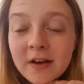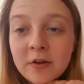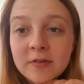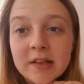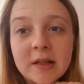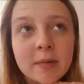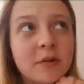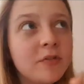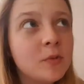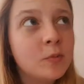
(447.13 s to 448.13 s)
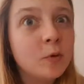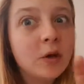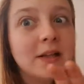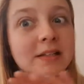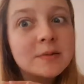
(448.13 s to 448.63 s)
Hopefully there'll be a few more
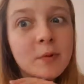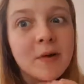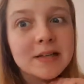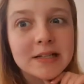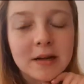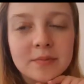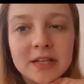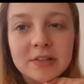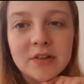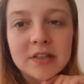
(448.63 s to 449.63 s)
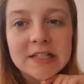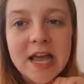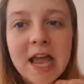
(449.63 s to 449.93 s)
like sporadic updates of the day.